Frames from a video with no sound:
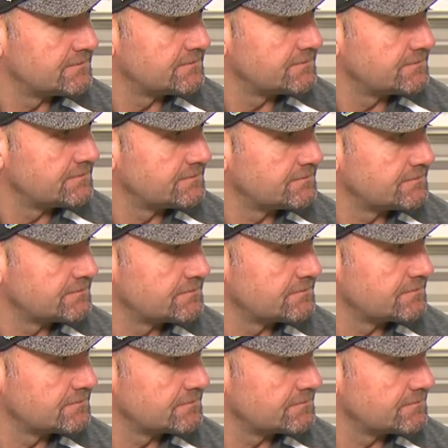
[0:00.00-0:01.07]

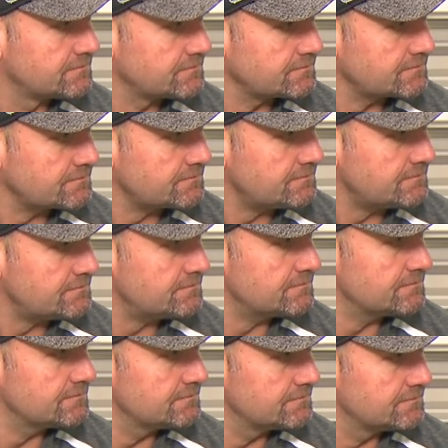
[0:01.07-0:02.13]

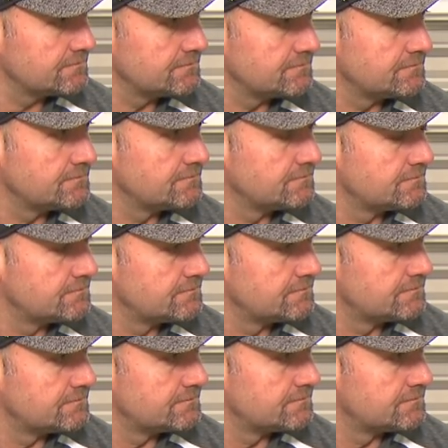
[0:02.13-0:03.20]

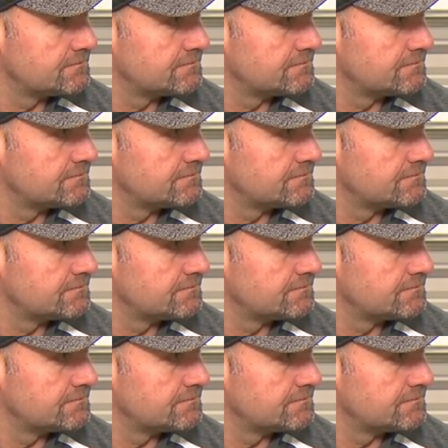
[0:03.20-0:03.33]
(not speaking)